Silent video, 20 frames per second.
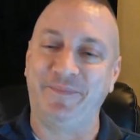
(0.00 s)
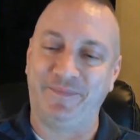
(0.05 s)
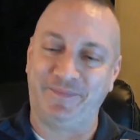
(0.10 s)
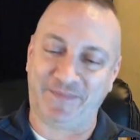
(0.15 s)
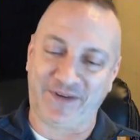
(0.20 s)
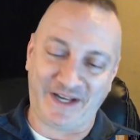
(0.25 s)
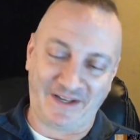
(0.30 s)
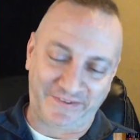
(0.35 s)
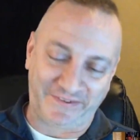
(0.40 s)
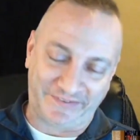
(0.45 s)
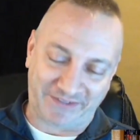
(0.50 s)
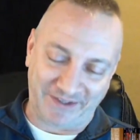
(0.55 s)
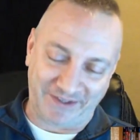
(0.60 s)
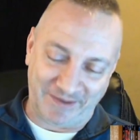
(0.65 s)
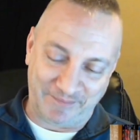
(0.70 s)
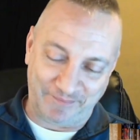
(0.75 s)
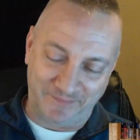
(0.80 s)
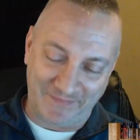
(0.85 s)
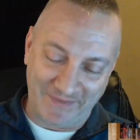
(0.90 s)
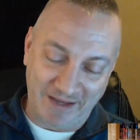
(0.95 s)

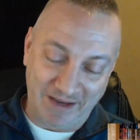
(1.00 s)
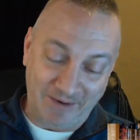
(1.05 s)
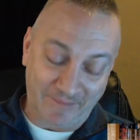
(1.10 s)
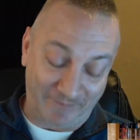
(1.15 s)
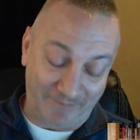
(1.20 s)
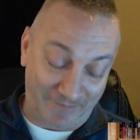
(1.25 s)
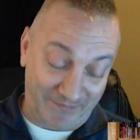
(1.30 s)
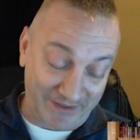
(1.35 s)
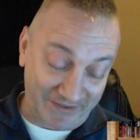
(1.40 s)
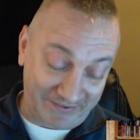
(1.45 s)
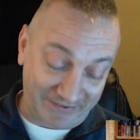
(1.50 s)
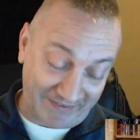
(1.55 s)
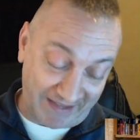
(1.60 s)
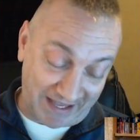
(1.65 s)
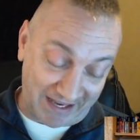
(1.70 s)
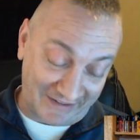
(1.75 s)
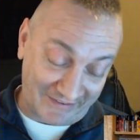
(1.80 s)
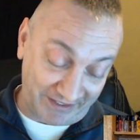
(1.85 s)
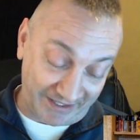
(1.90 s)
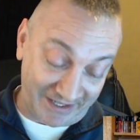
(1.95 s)
Custom. This is
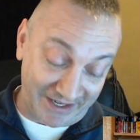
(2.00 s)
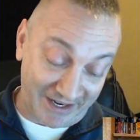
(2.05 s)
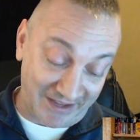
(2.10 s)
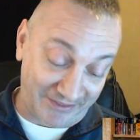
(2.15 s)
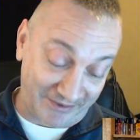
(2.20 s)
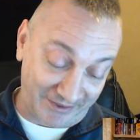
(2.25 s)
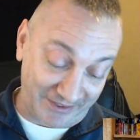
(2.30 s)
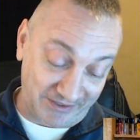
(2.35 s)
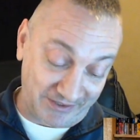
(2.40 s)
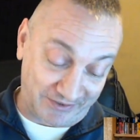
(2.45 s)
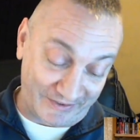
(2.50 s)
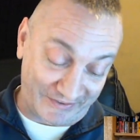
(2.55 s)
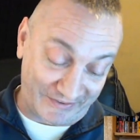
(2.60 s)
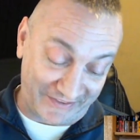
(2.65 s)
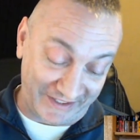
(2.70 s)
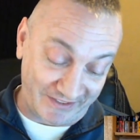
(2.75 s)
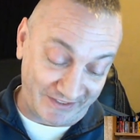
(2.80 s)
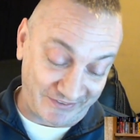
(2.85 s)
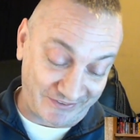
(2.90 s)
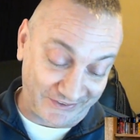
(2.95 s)
actually another
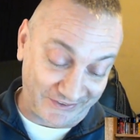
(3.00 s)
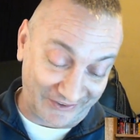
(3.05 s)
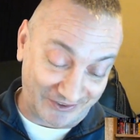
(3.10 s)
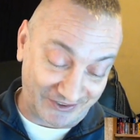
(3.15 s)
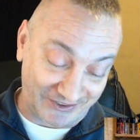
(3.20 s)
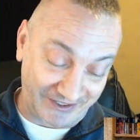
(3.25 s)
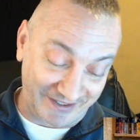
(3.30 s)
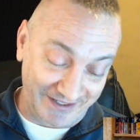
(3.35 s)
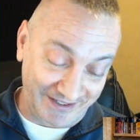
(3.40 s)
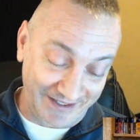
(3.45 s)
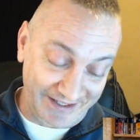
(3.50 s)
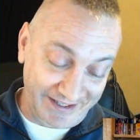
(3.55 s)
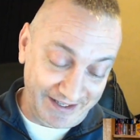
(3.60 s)
interesting story.